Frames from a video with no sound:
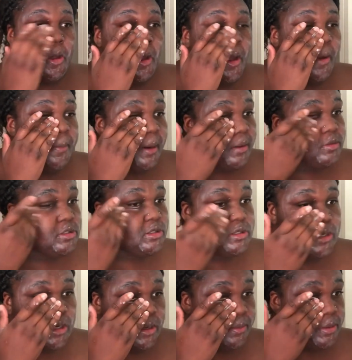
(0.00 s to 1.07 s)
I'm probably still
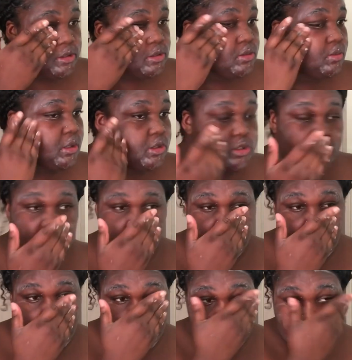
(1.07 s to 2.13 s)
going to put some lotion on
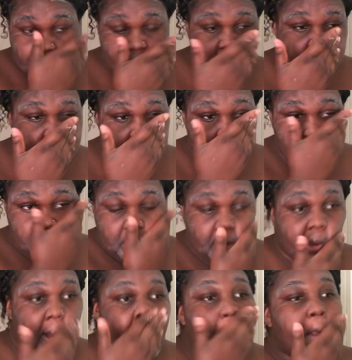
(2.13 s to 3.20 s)
after I put this on anyway.